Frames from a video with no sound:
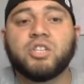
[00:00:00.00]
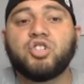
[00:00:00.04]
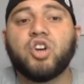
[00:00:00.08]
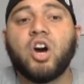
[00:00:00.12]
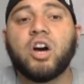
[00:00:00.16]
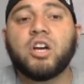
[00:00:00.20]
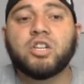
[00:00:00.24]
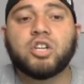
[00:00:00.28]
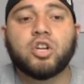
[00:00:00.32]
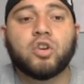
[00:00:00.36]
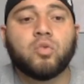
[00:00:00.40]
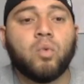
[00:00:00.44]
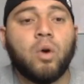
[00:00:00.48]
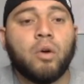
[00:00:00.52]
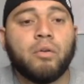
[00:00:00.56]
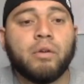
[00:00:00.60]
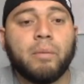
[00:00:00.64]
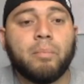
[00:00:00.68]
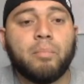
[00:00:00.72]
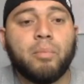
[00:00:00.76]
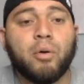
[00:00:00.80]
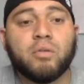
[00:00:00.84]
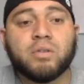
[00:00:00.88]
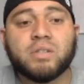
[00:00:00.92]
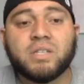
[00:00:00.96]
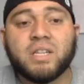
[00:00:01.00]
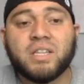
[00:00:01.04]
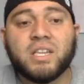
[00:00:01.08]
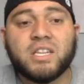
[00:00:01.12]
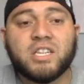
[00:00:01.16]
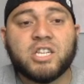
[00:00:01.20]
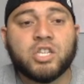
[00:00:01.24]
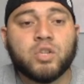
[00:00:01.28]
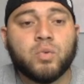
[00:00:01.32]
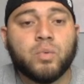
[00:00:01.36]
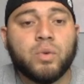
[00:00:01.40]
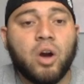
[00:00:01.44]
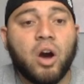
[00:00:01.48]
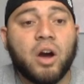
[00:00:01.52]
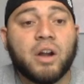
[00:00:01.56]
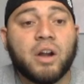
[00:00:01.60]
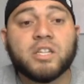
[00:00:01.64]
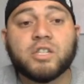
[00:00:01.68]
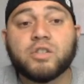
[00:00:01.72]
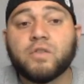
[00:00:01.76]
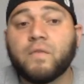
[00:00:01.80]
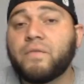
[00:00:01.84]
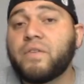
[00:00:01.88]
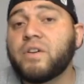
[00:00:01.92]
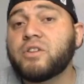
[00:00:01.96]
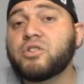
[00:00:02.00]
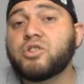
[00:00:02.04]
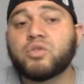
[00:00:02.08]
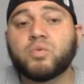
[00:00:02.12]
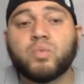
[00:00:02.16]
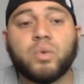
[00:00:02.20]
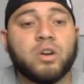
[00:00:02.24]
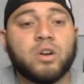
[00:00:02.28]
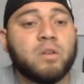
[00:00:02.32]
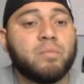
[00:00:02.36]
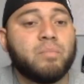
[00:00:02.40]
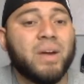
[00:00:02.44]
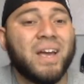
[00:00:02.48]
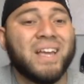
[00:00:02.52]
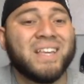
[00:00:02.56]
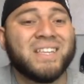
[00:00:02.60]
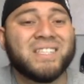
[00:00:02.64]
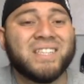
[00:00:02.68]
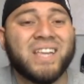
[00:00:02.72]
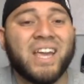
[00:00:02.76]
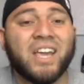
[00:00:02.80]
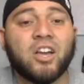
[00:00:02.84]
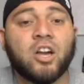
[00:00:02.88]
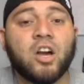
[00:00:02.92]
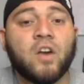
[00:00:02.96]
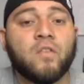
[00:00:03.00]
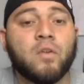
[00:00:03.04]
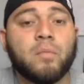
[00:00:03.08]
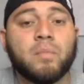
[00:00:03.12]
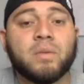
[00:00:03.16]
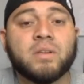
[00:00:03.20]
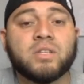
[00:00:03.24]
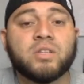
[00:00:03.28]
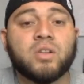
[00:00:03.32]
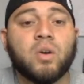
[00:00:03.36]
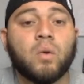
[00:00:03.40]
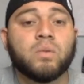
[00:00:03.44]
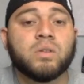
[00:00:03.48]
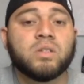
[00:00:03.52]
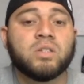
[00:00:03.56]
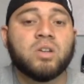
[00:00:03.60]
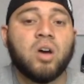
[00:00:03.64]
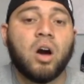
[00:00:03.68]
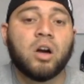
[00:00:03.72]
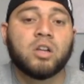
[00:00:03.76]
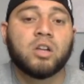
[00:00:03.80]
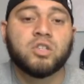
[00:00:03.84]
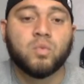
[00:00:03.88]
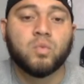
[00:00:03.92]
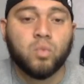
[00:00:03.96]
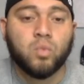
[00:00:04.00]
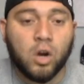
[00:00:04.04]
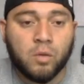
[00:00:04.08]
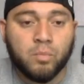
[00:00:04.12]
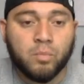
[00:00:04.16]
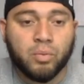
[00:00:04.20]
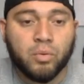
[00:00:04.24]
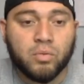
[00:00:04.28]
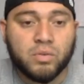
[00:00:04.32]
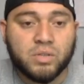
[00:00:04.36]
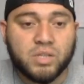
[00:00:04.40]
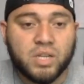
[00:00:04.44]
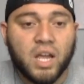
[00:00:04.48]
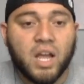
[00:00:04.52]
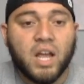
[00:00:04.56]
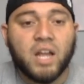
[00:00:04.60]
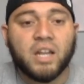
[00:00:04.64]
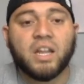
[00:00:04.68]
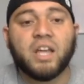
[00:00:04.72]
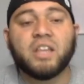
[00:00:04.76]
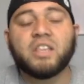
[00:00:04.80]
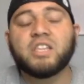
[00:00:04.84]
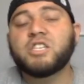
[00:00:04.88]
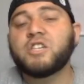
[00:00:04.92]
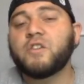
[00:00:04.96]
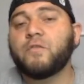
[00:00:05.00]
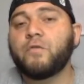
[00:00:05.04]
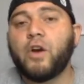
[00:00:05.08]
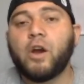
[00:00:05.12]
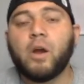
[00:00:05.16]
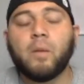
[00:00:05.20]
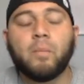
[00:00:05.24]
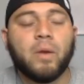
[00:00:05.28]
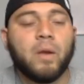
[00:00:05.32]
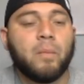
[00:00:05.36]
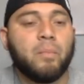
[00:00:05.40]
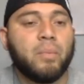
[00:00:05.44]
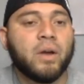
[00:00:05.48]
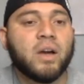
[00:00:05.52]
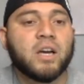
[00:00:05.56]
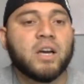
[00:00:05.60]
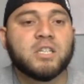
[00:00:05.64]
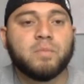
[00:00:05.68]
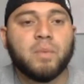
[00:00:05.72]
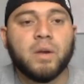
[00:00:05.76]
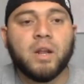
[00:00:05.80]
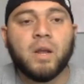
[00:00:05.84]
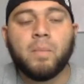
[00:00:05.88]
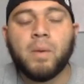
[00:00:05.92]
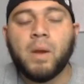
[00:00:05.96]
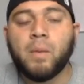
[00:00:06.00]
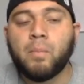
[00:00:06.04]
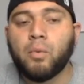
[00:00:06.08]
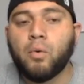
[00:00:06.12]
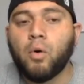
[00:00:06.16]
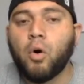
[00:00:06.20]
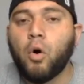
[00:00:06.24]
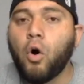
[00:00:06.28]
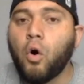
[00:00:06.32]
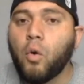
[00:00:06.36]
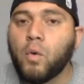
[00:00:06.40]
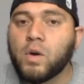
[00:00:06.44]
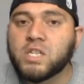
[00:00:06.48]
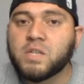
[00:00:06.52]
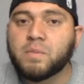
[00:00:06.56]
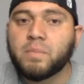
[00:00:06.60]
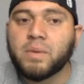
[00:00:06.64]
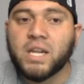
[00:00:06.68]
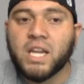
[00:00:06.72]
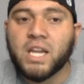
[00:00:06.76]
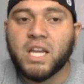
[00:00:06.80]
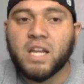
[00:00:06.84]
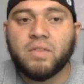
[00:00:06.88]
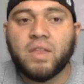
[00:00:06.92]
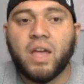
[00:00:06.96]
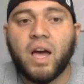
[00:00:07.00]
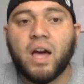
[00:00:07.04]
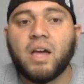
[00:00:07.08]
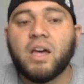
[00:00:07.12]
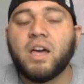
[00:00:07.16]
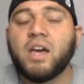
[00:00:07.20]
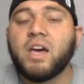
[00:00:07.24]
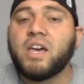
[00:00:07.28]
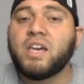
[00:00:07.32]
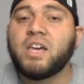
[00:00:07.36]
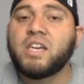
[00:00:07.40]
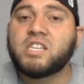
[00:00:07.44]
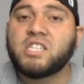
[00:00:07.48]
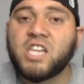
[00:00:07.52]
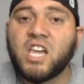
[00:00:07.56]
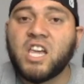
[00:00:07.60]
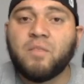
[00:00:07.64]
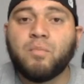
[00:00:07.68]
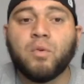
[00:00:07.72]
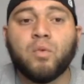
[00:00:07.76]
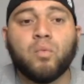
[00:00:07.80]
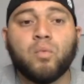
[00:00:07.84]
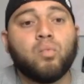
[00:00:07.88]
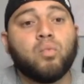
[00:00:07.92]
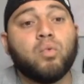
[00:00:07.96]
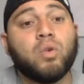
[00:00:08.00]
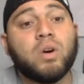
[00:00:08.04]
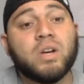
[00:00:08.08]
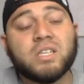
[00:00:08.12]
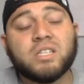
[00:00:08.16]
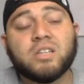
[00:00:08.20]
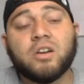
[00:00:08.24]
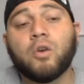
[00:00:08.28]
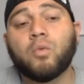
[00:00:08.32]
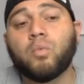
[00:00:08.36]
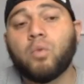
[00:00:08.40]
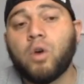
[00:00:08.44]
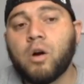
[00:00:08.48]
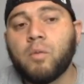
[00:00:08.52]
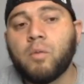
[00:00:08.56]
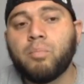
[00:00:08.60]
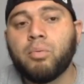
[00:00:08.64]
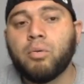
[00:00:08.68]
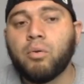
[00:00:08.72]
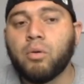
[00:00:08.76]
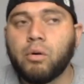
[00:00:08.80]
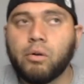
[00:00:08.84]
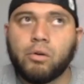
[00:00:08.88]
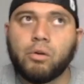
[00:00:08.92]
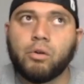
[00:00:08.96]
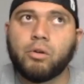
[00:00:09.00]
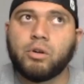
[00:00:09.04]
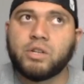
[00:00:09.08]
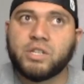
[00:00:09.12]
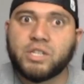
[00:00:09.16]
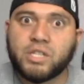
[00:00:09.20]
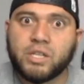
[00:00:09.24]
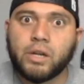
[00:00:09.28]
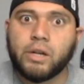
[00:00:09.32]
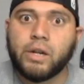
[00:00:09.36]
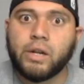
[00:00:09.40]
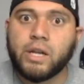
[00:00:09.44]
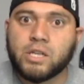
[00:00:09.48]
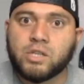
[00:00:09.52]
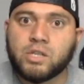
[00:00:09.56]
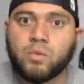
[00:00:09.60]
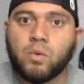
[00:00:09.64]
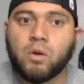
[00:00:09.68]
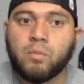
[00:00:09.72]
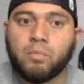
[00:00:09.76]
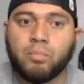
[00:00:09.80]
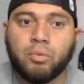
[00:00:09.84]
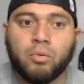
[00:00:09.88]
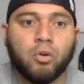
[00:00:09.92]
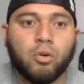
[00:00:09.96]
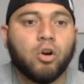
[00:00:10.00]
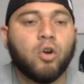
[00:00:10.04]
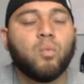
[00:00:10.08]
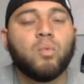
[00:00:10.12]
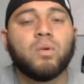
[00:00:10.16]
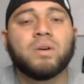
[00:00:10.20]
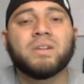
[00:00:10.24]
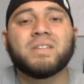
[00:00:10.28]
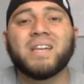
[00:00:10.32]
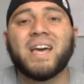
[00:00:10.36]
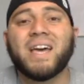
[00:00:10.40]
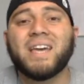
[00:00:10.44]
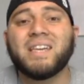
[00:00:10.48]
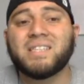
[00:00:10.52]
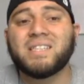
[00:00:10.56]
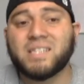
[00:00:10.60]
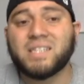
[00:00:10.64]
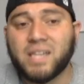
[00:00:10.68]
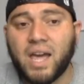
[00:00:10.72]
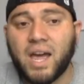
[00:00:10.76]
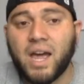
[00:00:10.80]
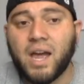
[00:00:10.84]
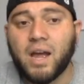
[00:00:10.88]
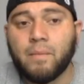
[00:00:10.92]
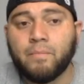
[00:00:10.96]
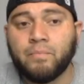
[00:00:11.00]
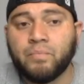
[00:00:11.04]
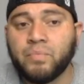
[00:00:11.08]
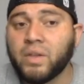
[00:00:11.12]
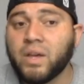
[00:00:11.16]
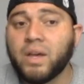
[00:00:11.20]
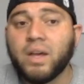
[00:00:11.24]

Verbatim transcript: John Karony posted this tweet on his official Twitter page saying governments don't talk to rug pulls. Now this is very big because many people always believe that SafeMoon was a rug pull or still is a rug pull or was a scam.